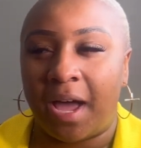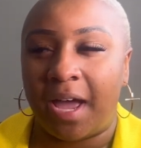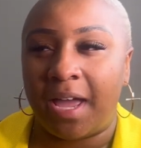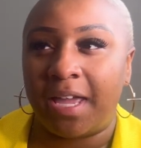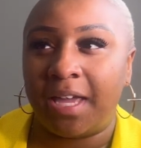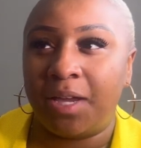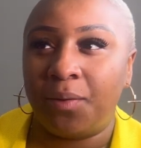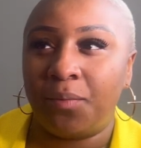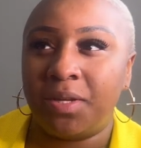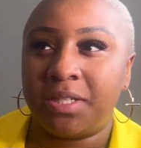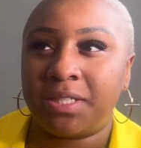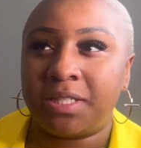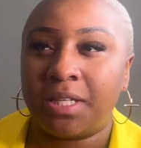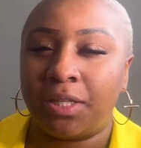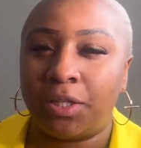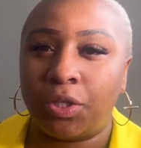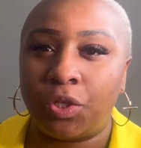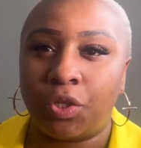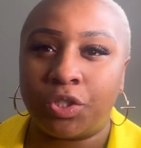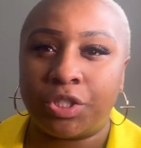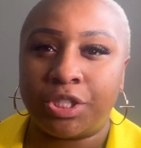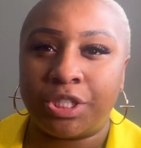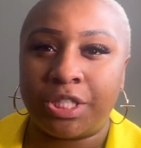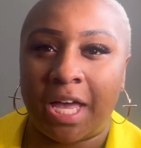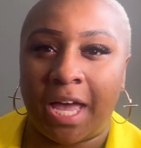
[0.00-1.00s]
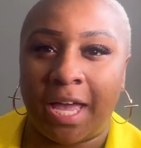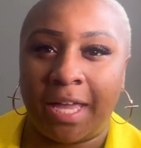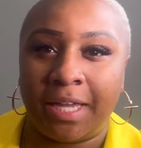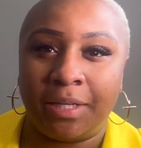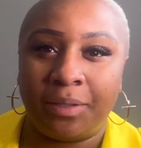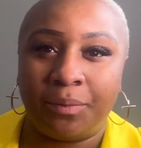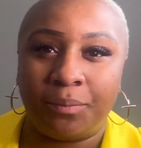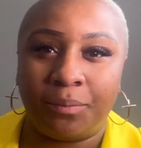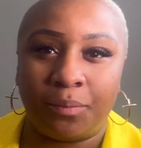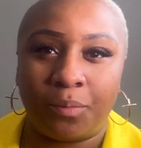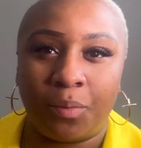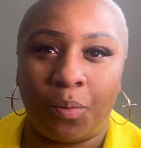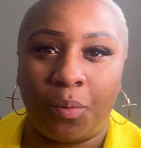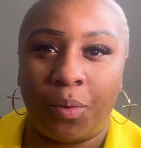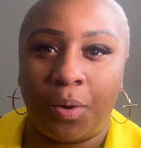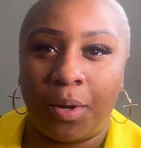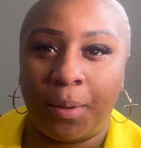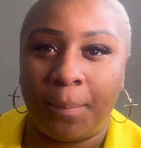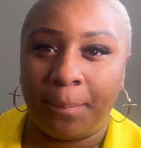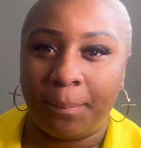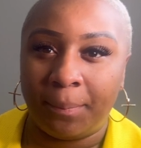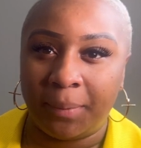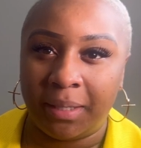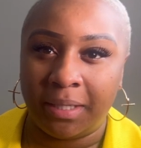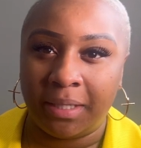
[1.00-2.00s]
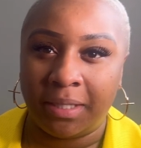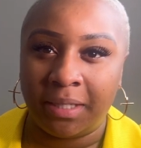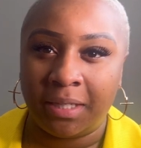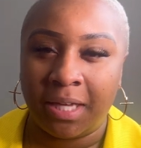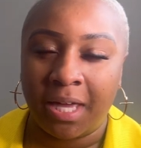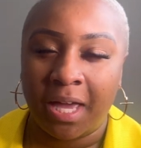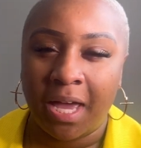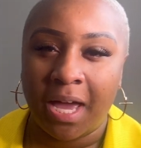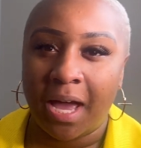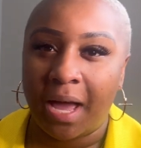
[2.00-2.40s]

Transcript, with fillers: It was a little tight on me.